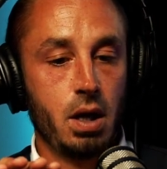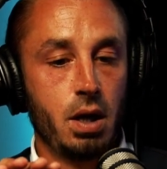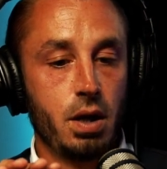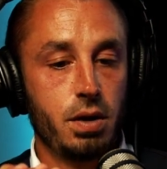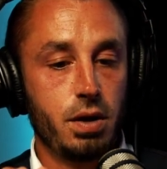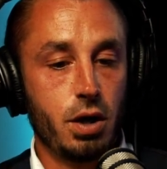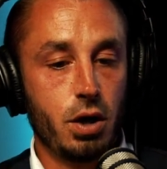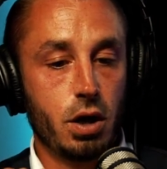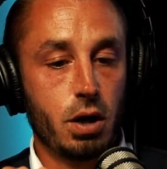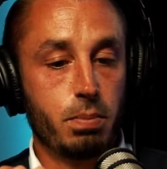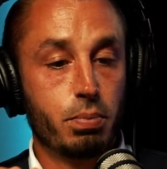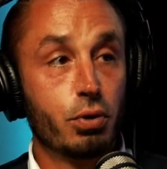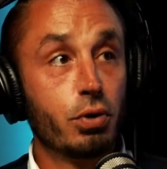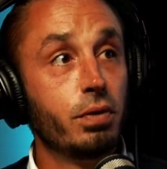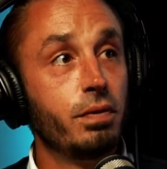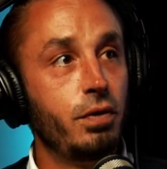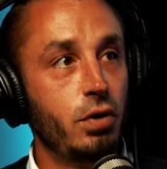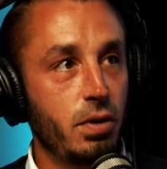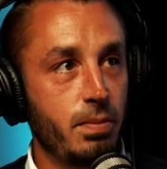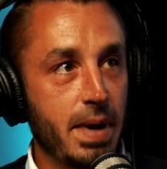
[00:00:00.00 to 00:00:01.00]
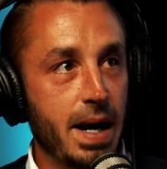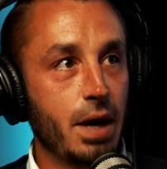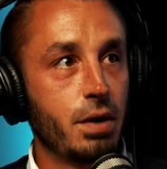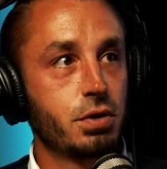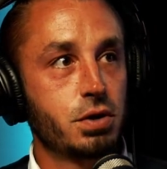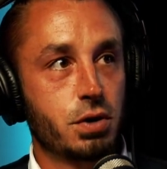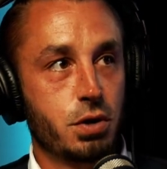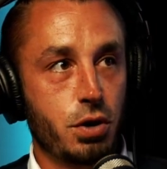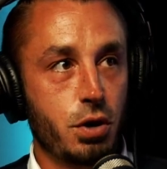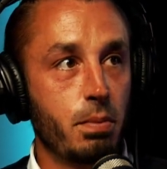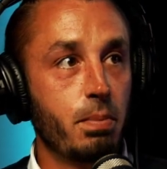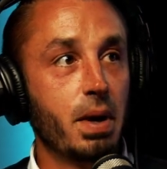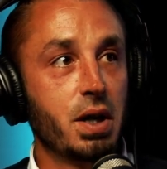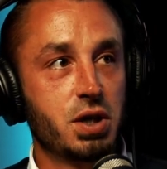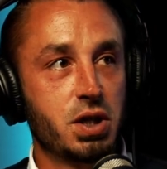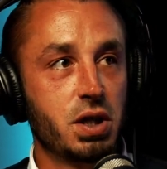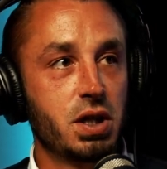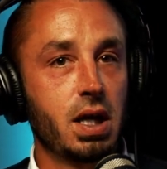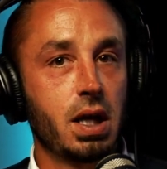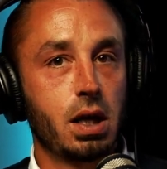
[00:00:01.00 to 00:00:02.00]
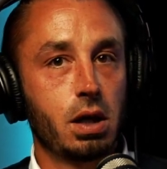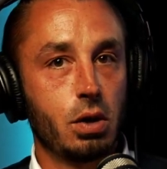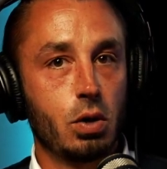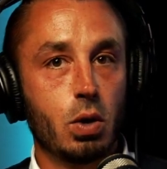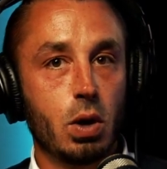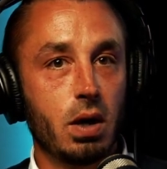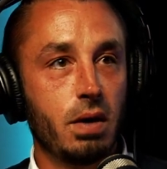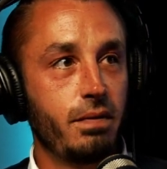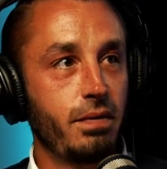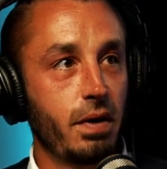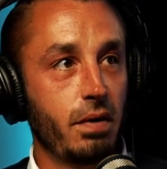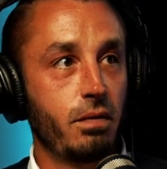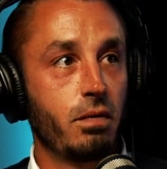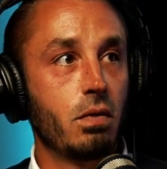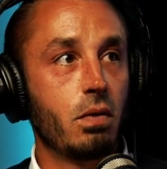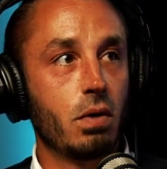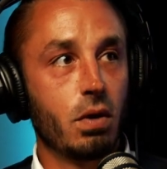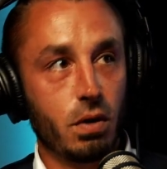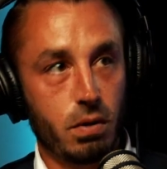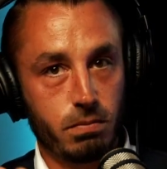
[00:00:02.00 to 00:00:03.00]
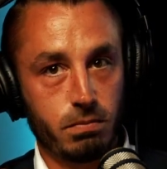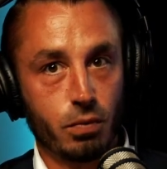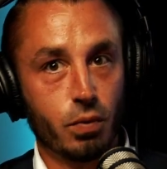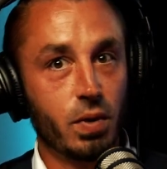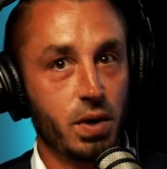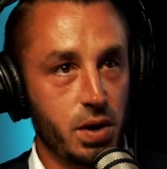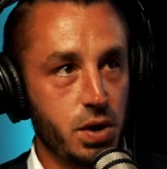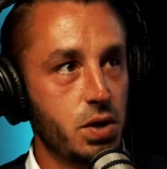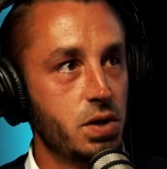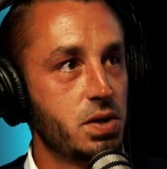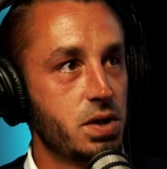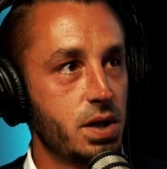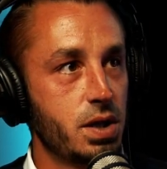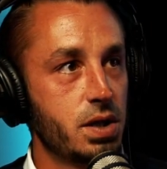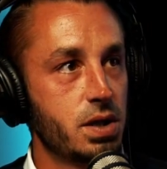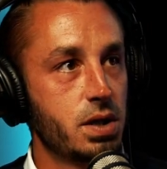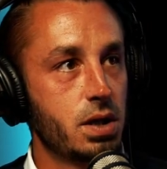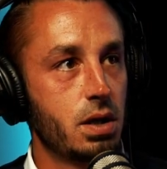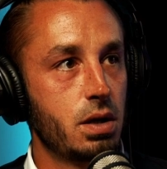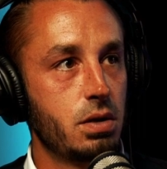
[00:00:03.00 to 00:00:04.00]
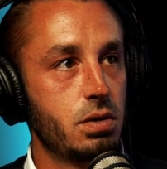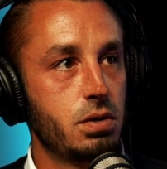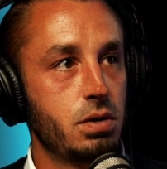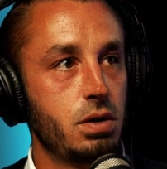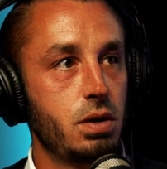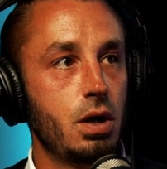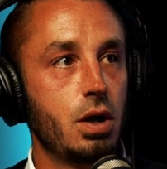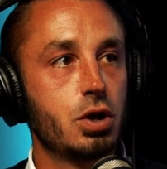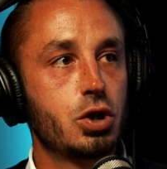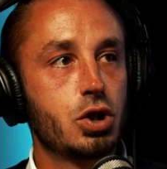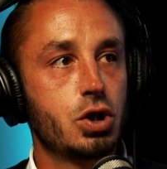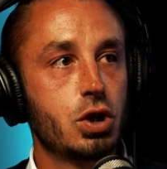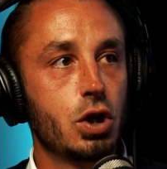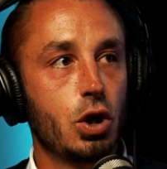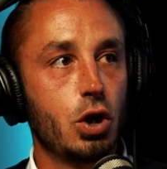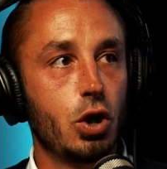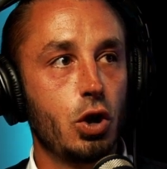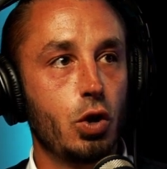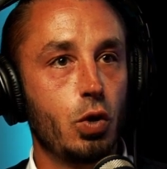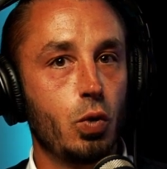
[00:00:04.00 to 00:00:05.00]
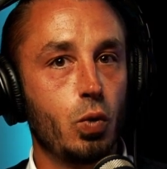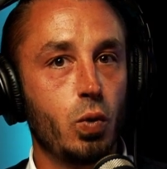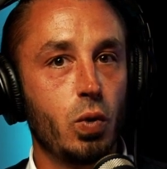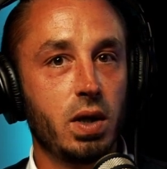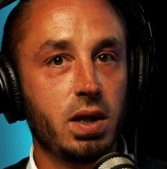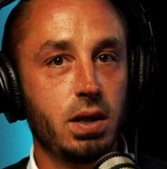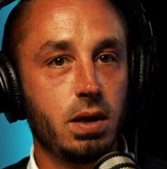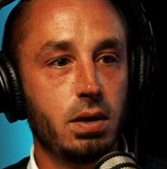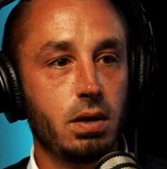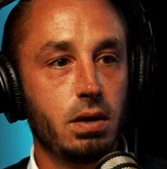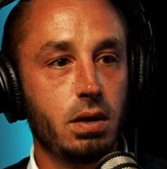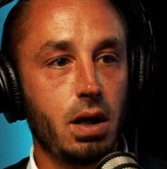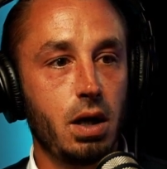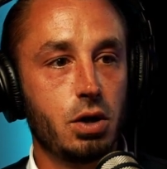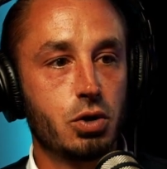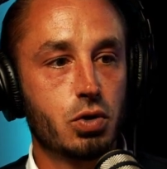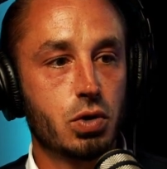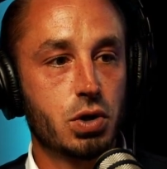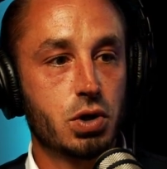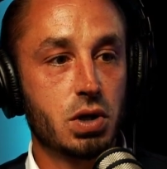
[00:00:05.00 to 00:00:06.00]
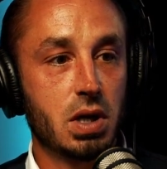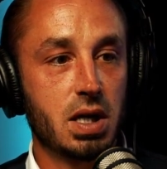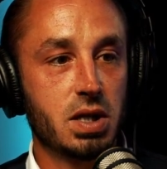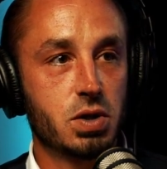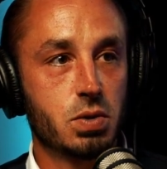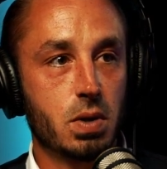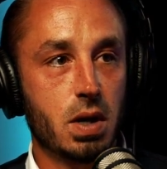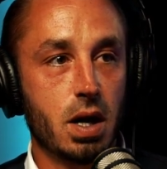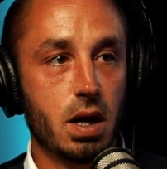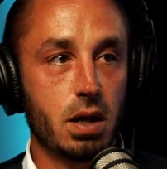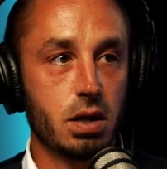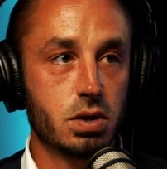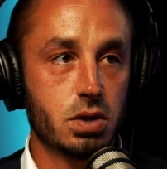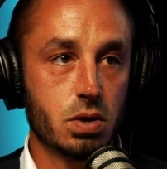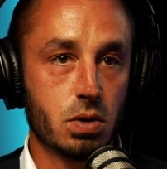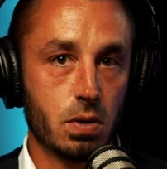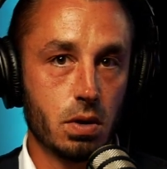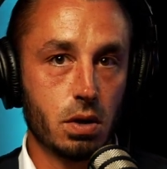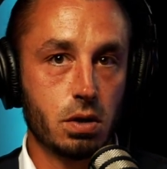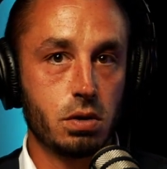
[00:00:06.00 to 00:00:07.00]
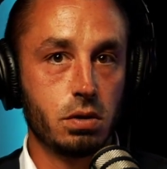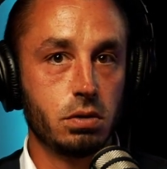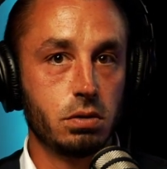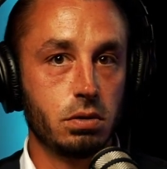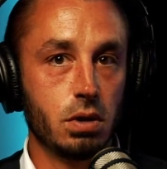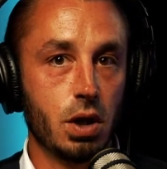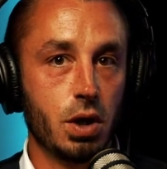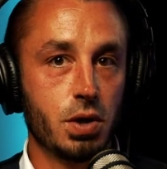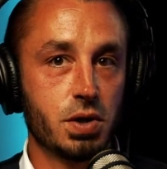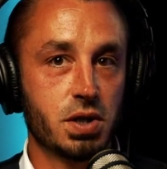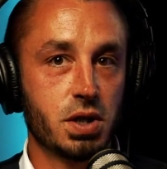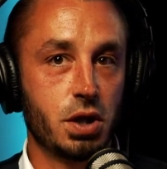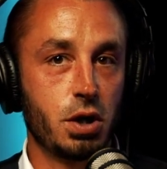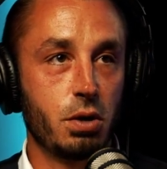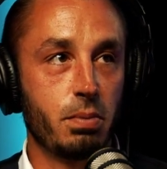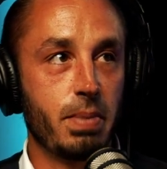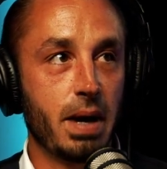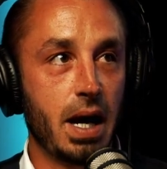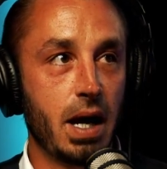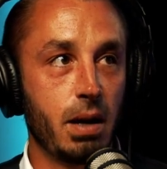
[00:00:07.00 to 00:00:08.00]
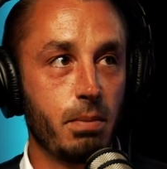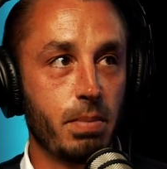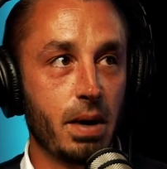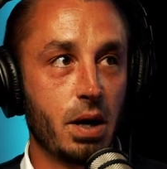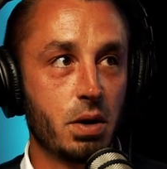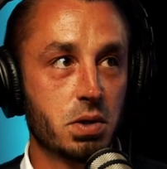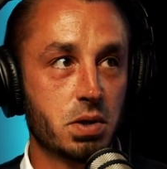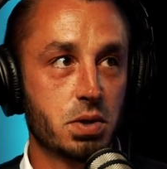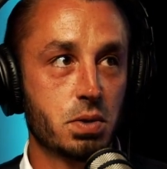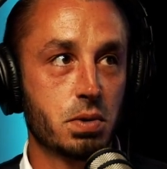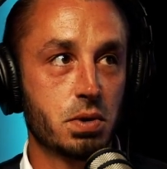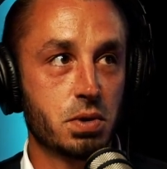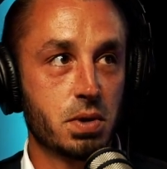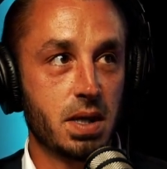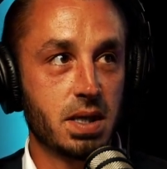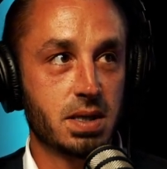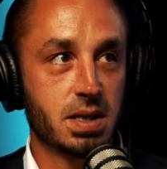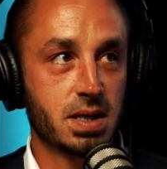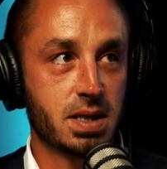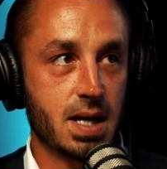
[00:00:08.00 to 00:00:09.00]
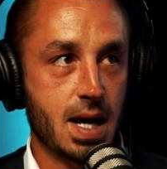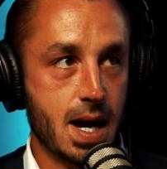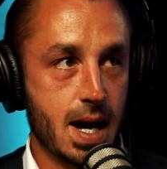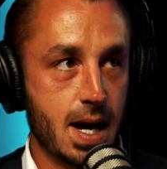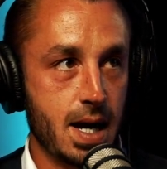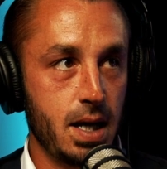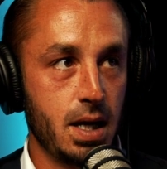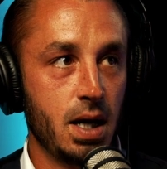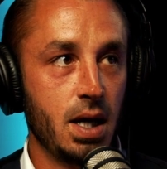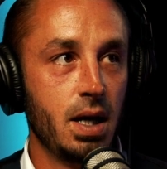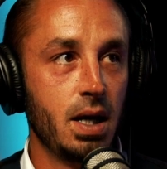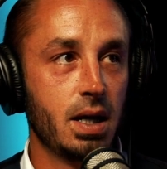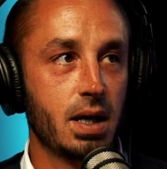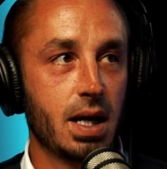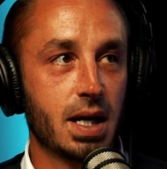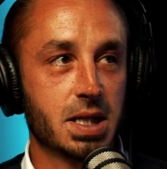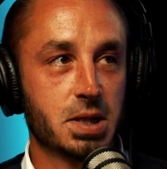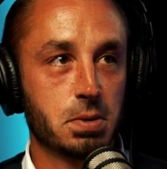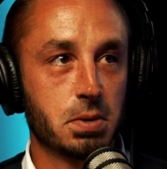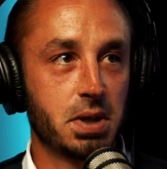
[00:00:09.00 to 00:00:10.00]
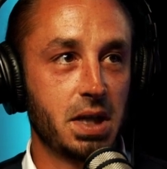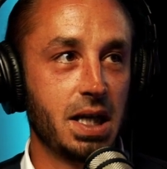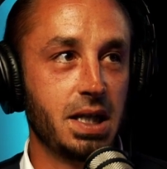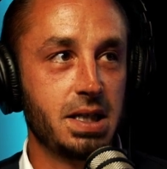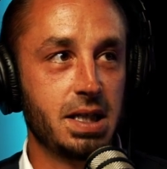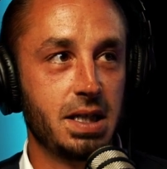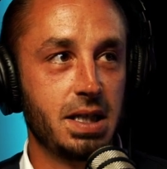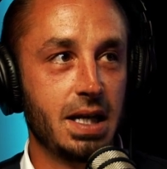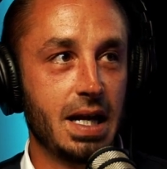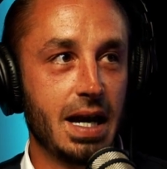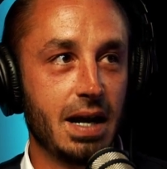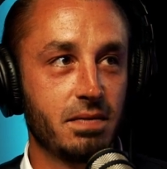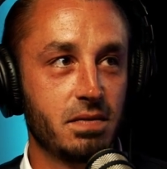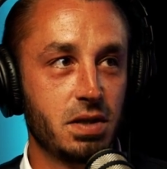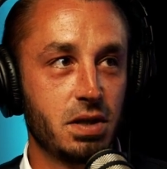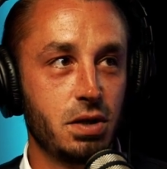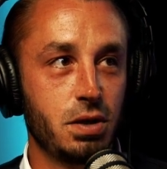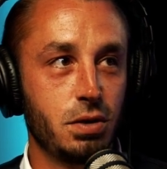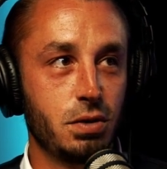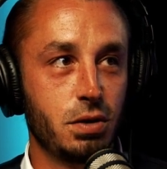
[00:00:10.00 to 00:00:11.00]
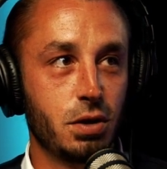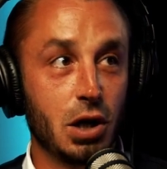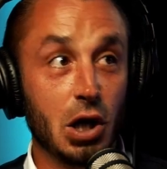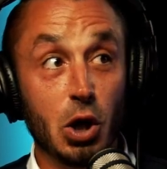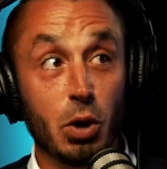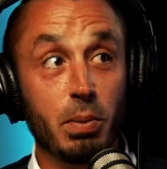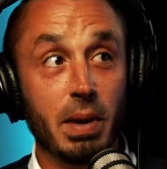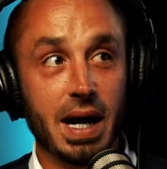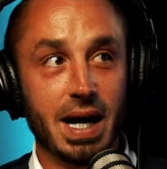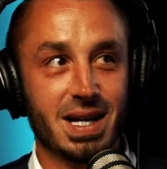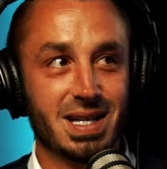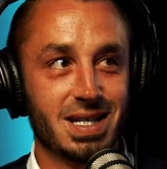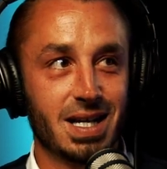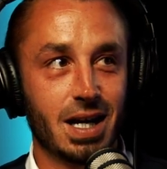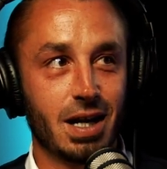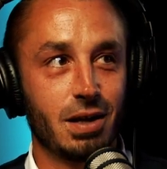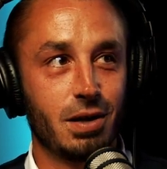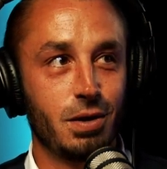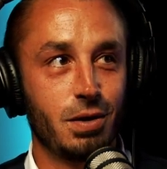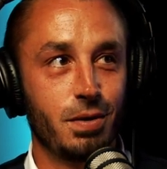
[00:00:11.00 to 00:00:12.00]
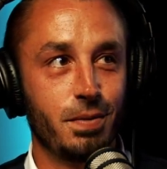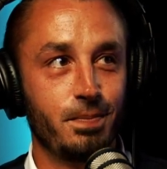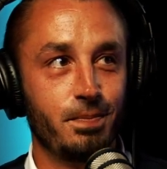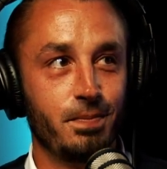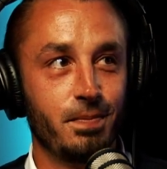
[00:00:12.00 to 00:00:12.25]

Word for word: their approval amount or their budget they can qualify for reduces. Exactly. So when interest rates were at historical lows and their buying powers were twice as high, guess what they didn't have to do to go buy a second home?